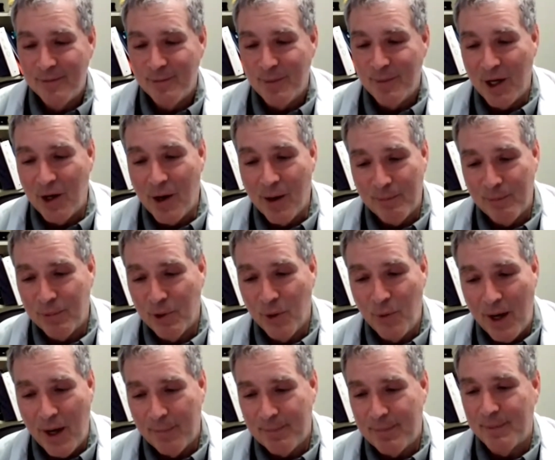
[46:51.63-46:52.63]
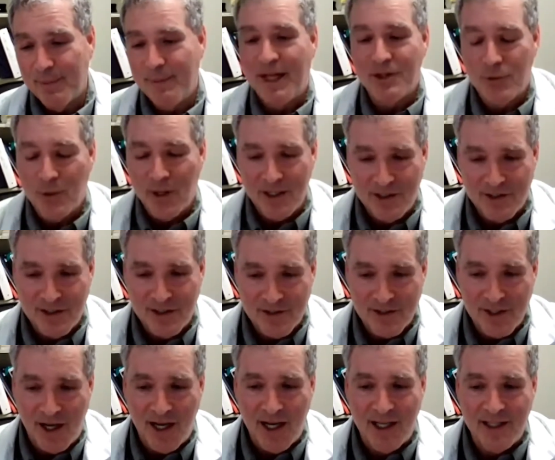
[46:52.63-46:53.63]
My arm blew up about twice the
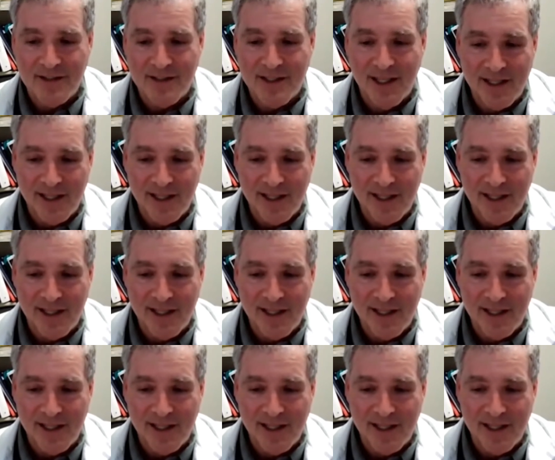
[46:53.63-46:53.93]
size,